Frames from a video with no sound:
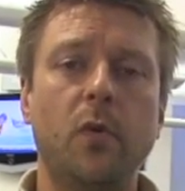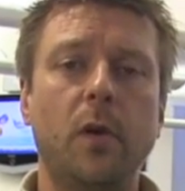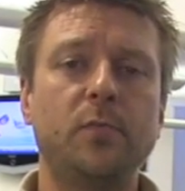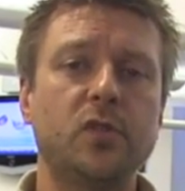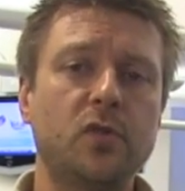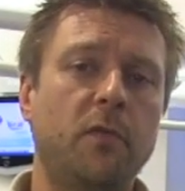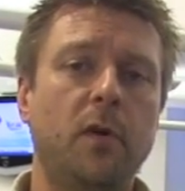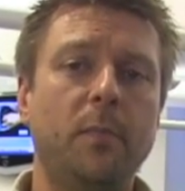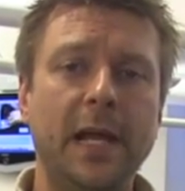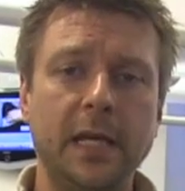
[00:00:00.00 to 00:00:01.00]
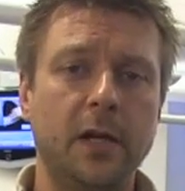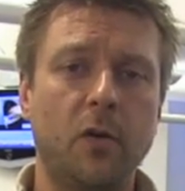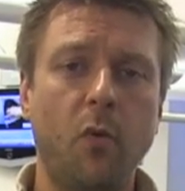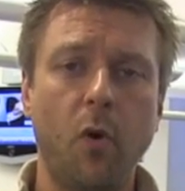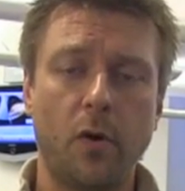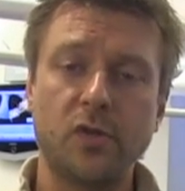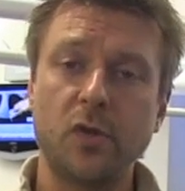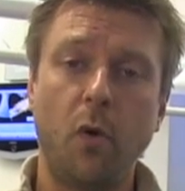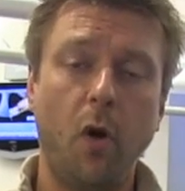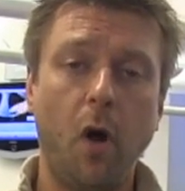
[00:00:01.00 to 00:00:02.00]
We're up just over a penny and a quarter.
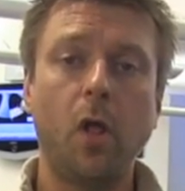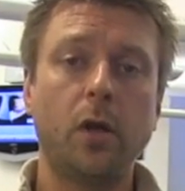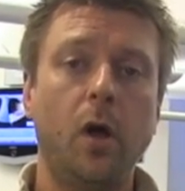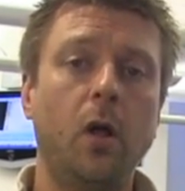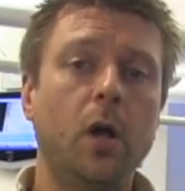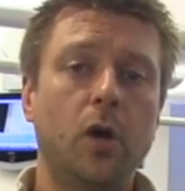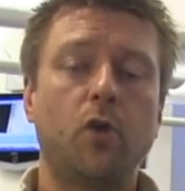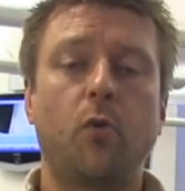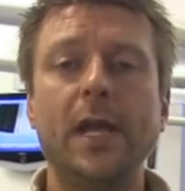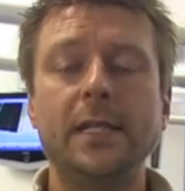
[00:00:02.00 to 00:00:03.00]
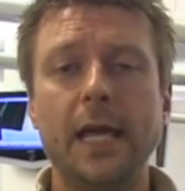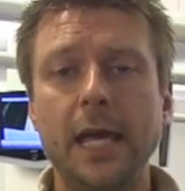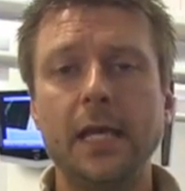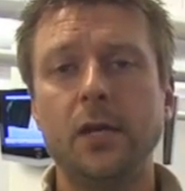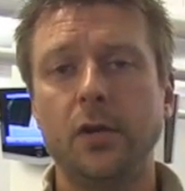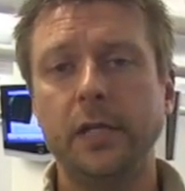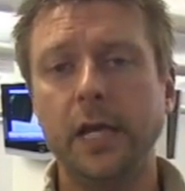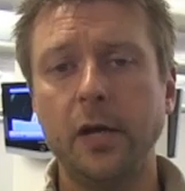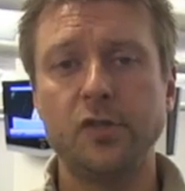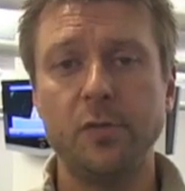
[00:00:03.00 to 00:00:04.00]
So all in all, great day here in
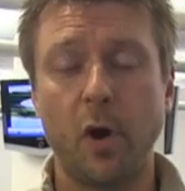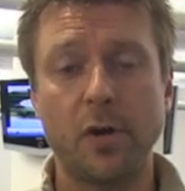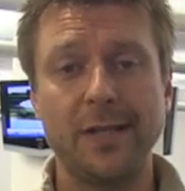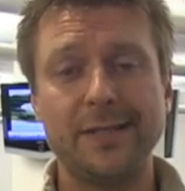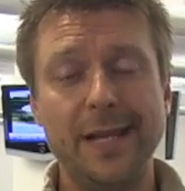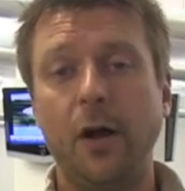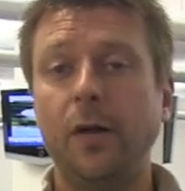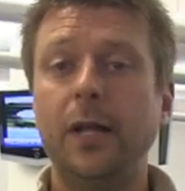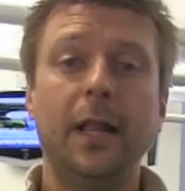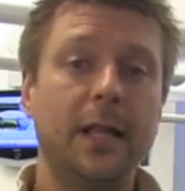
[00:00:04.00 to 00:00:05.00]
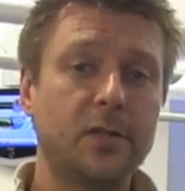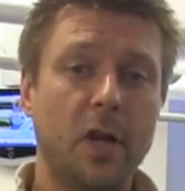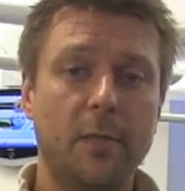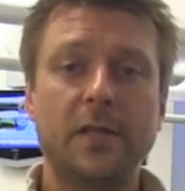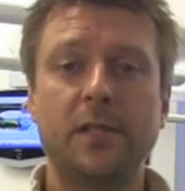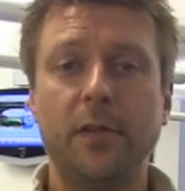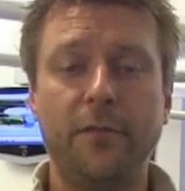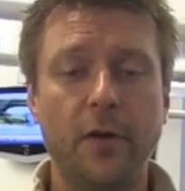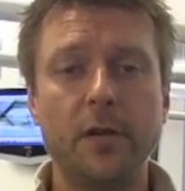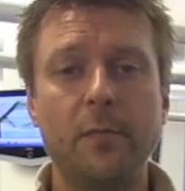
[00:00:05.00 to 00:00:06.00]
the energy markets. Now, let's talk about some of
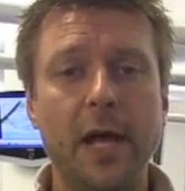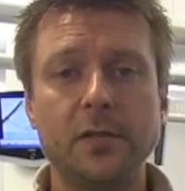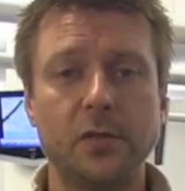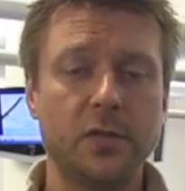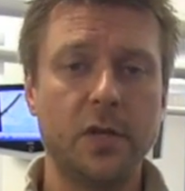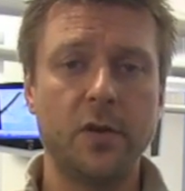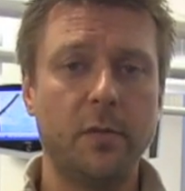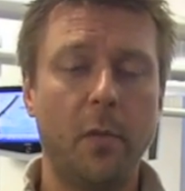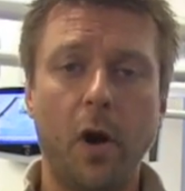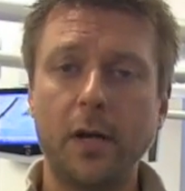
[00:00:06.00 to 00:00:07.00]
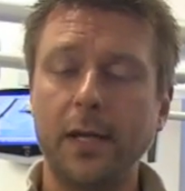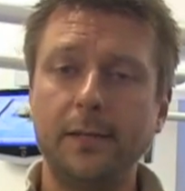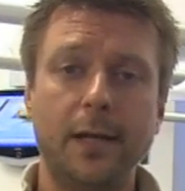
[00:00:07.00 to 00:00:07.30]
the fundamentals here in the market.